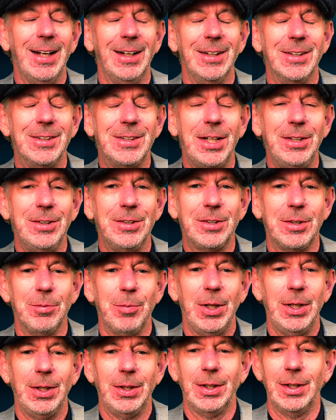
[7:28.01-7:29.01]
and it tends
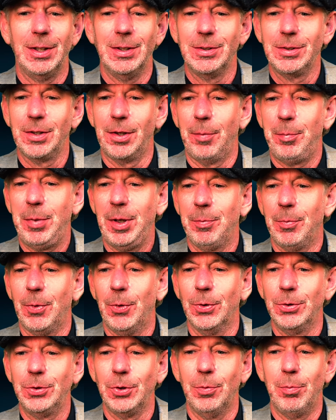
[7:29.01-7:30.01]
to make things a bit
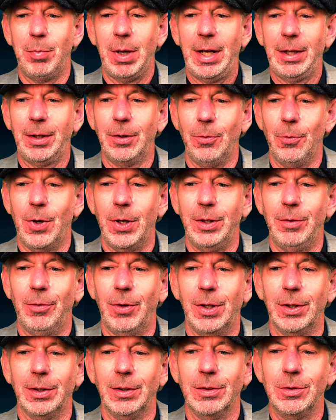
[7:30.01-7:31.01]
more sort of black and
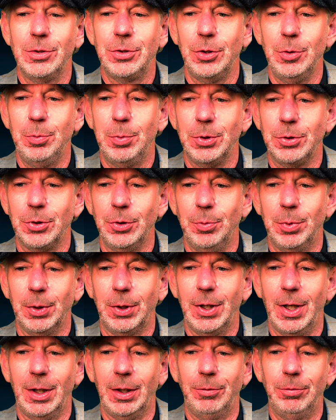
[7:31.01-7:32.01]
white rather than
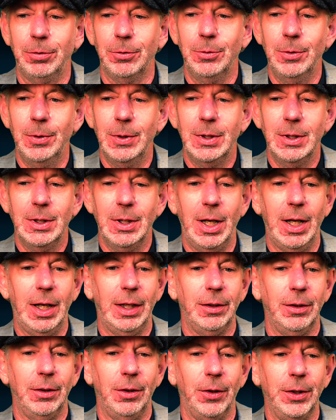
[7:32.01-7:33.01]
super colourful.
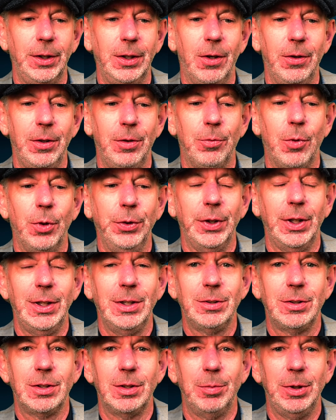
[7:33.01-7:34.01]
And I kind of
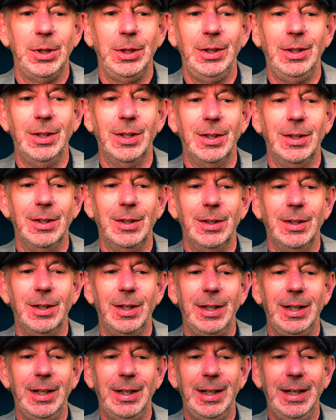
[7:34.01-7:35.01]
want this to be
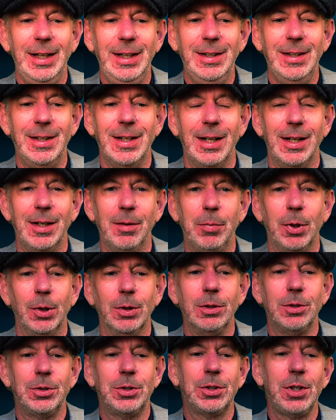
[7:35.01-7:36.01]
in there
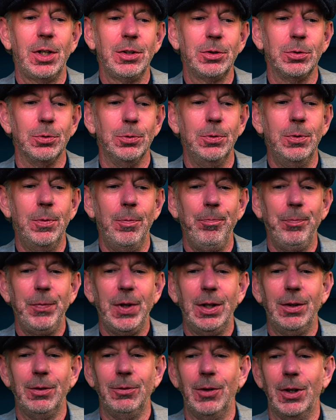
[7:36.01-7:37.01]
but subtle
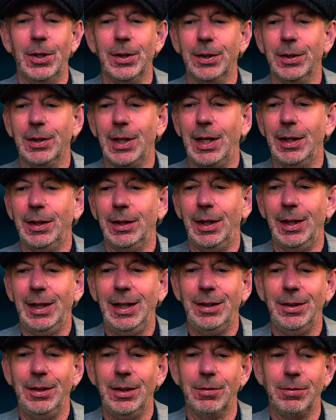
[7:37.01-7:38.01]
rather than
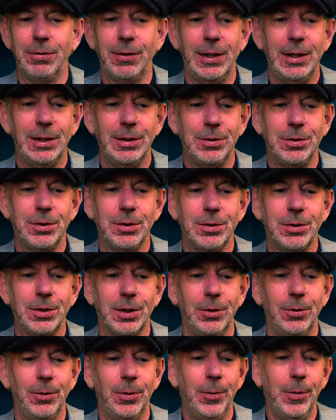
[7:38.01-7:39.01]
in your face.
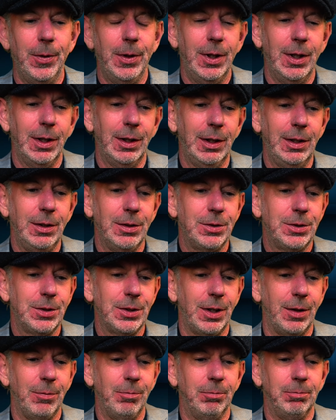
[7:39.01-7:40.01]
So
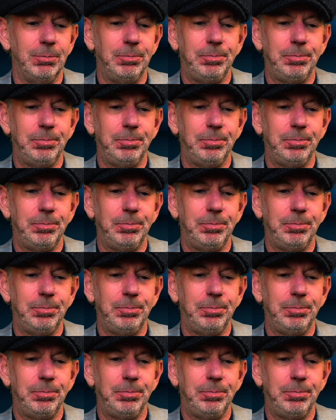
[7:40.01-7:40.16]
let's